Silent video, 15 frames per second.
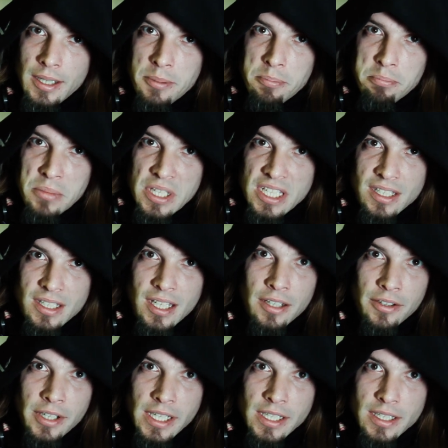
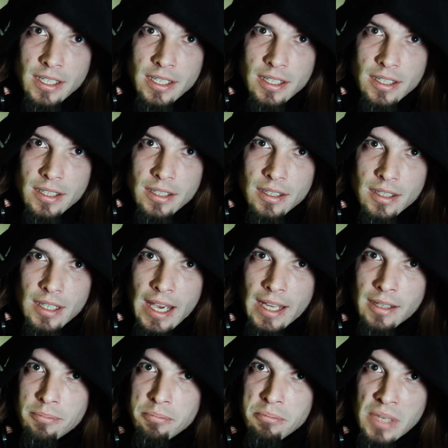mysterious
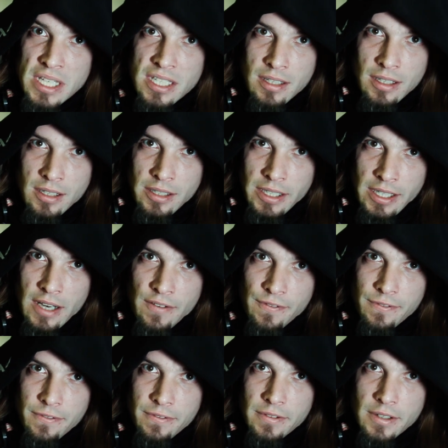and mystical
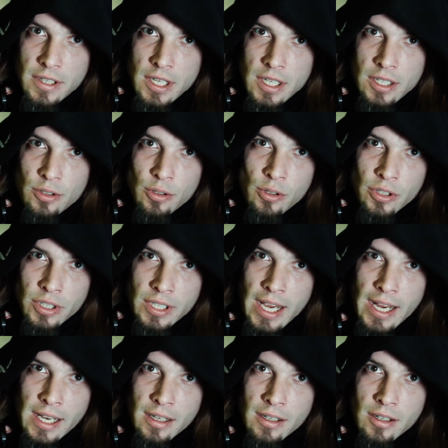enough to
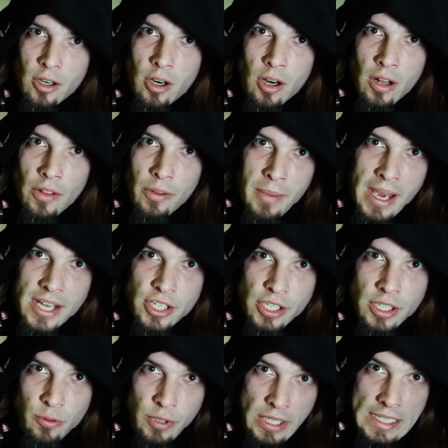contain all the
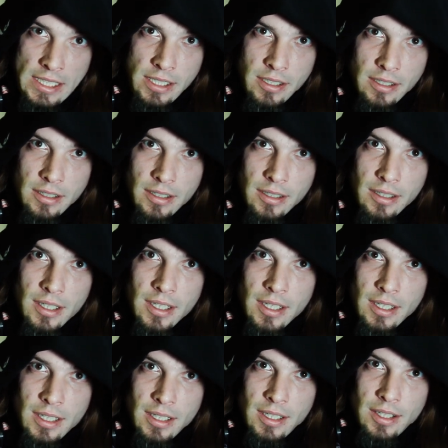magic you need.
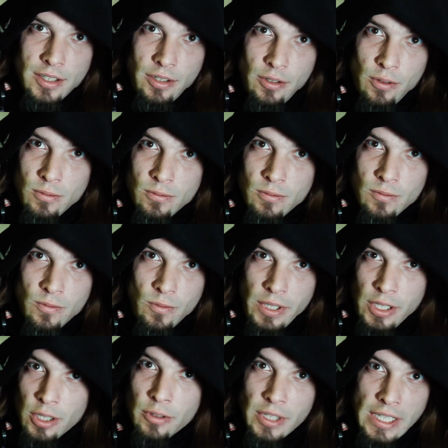So we
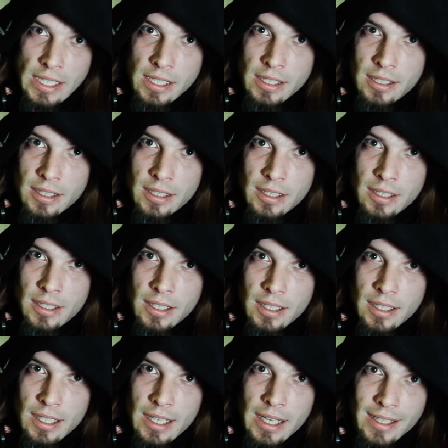don't need
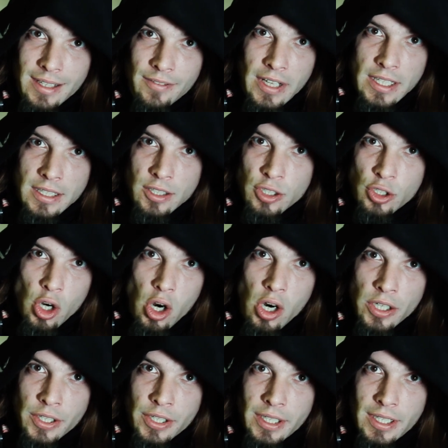an invented
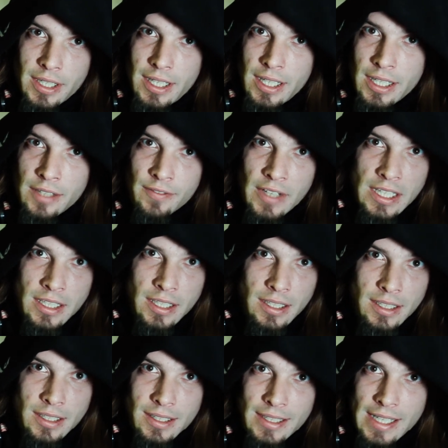god, an
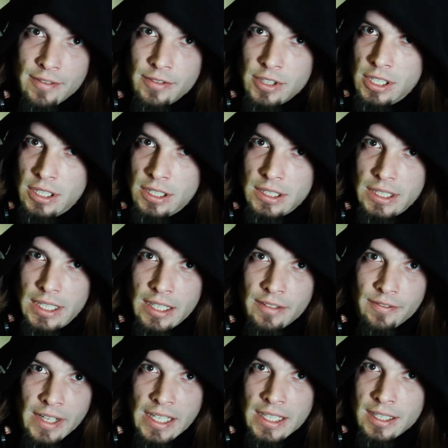invented devil,
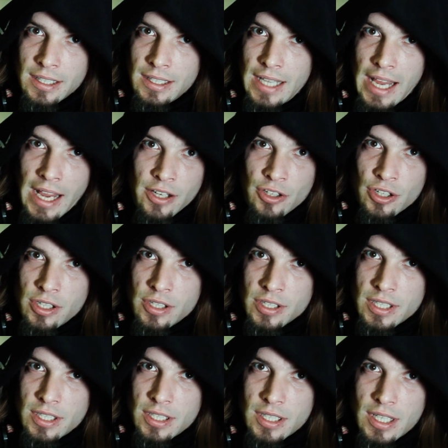invented
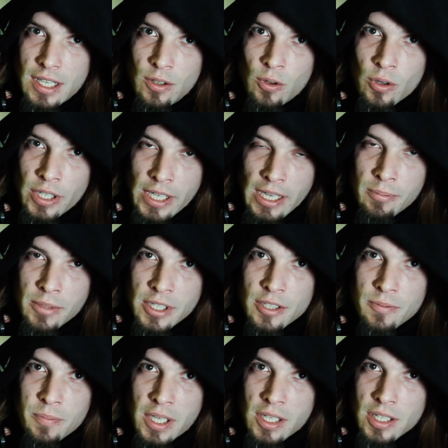angels or
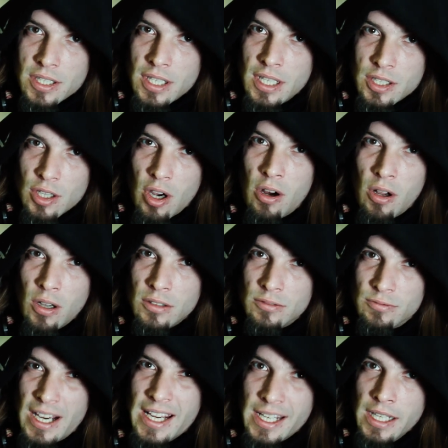demons, because it's all
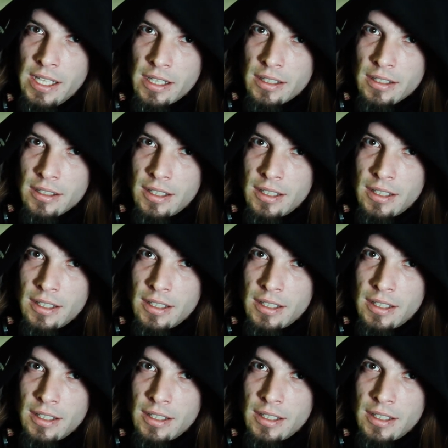right here,